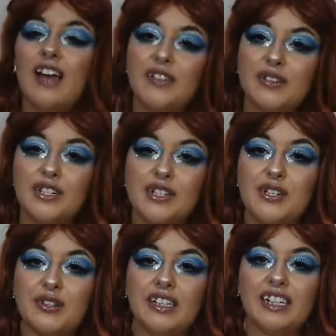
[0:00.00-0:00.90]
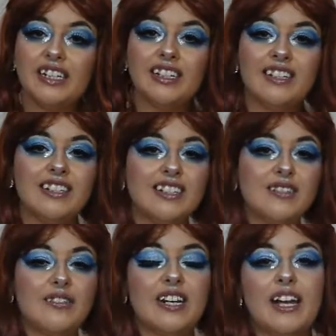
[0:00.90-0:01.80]
If you enjoyed
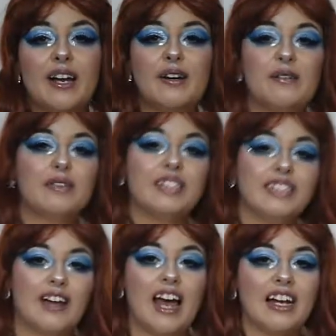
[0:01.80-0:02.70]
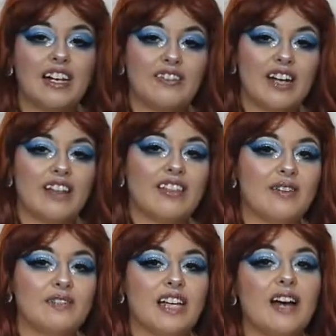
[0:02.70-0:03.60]
this video, please go ahead and give it a
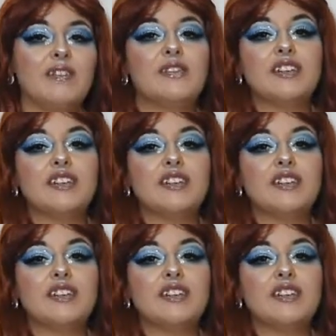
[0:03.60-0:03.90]
thumbs up.